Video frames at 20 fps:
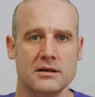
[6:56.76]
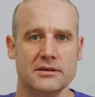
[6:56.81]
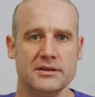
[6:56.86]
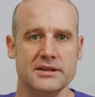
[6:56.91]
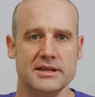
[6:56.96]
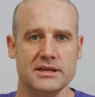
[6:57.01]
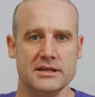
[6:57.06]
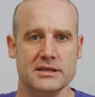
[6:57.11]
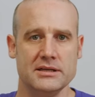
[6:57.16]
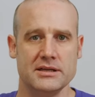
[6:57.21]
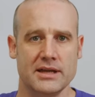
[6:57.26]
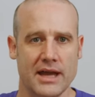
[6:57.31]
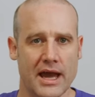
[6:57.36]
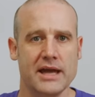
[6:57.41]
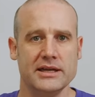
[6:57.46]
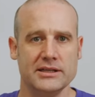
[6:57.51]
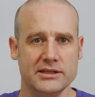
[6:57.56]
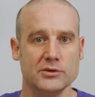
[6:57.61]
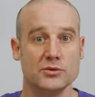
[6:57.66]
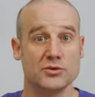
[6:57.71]
the
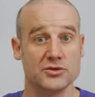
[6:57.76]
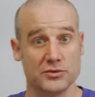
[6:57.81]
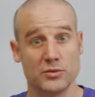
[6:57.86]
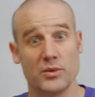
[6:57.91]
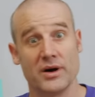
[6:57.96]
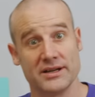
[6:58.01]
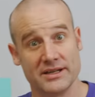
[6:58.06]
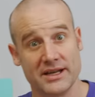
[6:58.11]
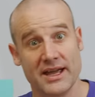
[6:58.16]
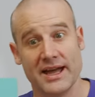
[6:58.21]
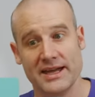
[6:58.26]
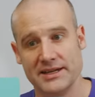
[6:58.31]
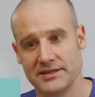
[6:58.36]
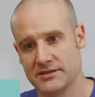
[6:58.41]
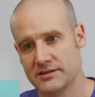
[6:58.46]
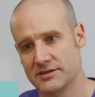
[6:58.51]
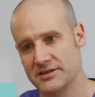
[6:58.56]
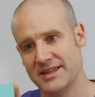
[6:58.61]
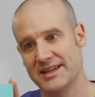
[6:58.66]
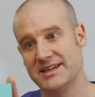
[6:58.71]
k equals one case,
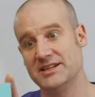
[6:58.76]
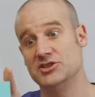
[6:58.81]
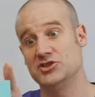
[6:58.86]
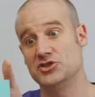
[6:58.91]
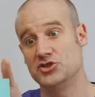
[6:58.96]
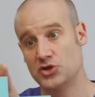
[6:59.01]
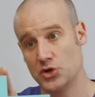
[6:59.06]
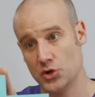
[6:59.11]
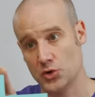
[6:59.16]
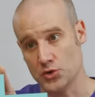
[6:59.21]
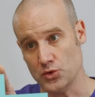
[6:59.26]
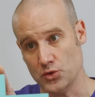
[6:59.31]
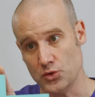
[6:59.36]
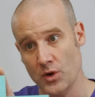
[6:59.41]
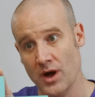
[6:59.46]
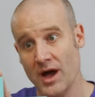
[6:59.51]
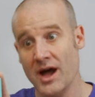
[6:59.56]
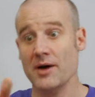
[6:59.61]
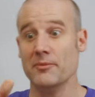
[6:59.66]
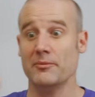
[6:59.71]
so that is
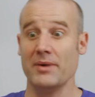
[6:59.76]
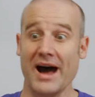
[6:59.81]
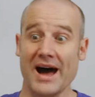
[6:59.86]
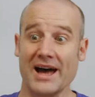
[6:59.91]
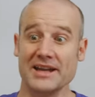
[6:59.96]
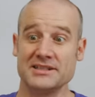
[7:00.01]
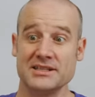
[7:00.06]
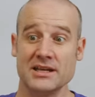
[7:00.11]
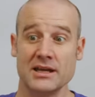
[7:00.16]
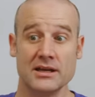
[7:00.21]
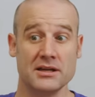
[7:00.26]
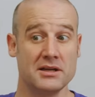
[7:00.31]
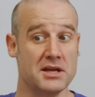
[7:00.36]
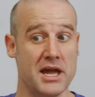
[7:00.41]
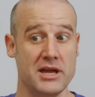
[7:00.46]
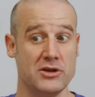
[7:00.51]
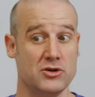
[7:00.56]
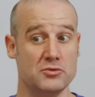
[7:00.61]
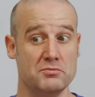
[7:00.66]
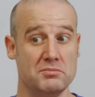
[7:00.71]
two, but
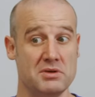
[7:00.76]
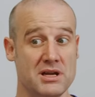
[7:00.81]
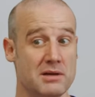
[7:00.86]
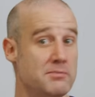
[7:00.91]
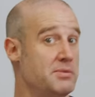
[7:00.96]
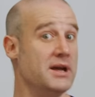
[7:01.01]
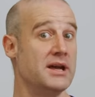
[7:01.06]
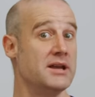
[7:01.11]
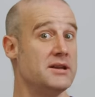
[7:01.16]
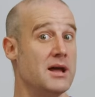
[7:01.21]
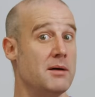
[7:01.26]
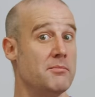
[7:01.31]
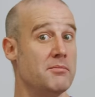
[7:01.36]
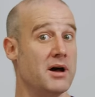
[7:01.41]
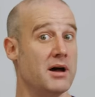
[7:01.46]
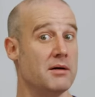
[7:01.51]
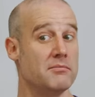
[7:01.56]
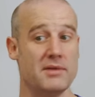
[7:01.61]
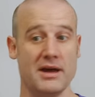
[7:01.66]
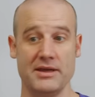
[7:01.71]
k could be a bigger
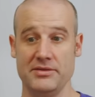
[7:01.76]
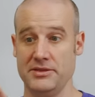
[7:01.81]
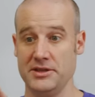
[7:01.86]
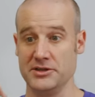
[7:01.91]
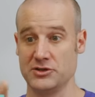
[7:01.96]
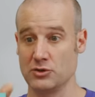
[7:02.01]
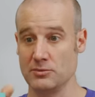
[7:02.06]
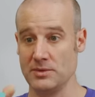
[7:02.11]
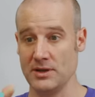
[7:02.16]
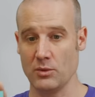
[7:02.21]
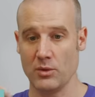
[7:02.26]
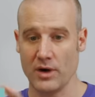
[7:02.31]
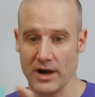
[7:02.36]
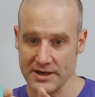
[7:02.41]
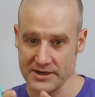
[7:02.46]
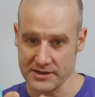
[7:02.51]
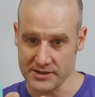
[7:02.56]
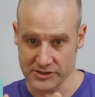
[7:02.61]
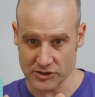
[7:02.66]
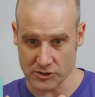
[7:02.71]
number, and this will be
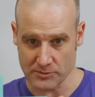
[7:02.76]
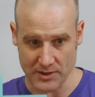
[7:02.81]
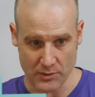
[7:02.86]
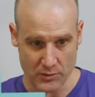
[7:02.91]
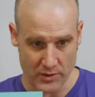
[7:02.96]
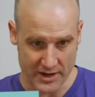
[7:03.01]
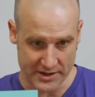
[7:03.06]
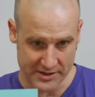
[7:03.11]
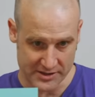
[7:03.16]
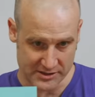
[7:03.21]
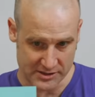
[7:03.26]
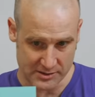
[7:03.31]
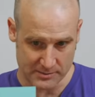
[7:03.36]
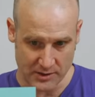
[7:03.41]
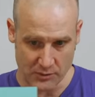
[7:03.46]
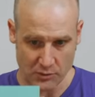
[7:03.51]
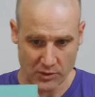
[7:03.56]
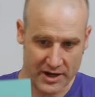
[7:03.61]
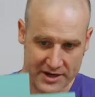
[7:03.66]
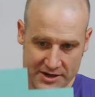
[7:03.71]
wider, this will be wider, this will
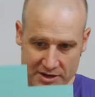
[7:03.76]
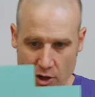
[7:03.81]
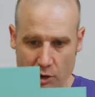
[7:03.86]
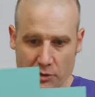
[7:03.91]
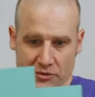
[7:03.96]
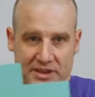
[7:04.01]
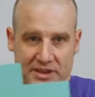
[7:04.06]
be wider. The whole